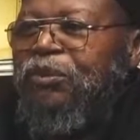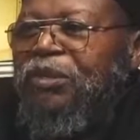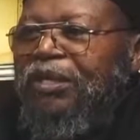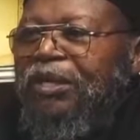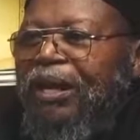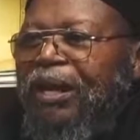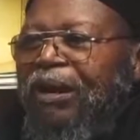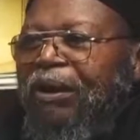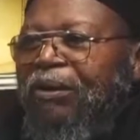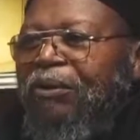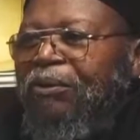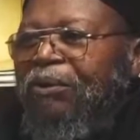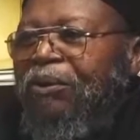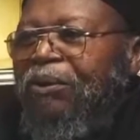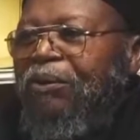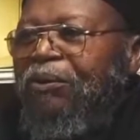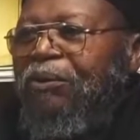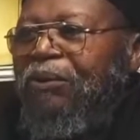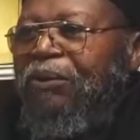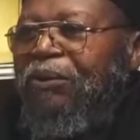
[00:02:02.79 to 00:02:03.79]
went down on
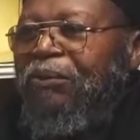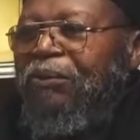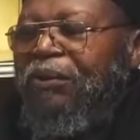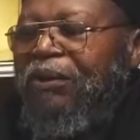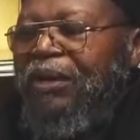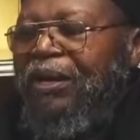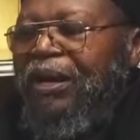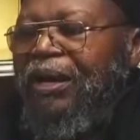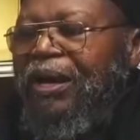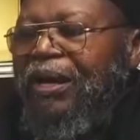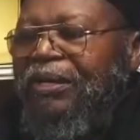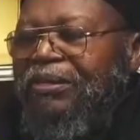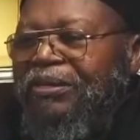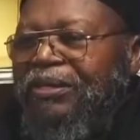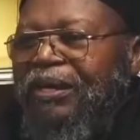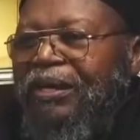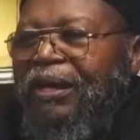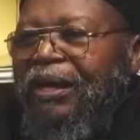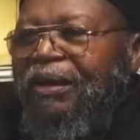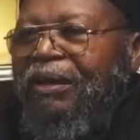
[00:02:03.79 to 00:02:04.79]
the corner where the guys
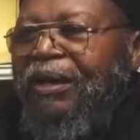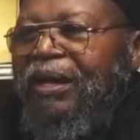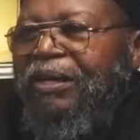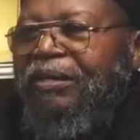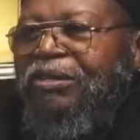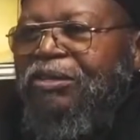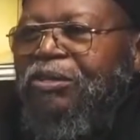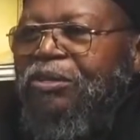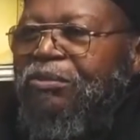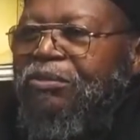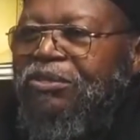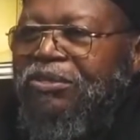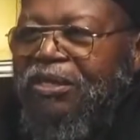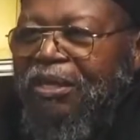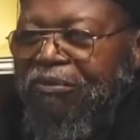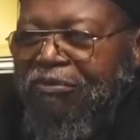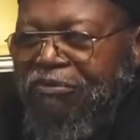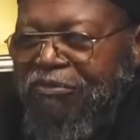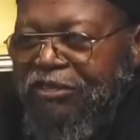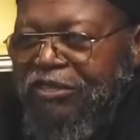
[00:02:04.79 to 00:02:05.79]
hang out at, told them,
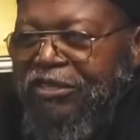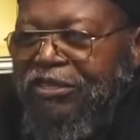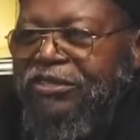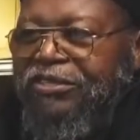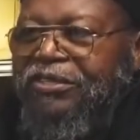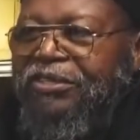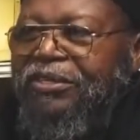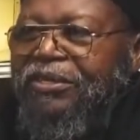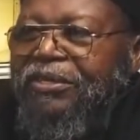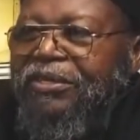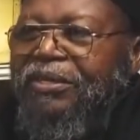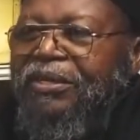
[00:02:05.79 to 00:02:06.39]
I'm finished.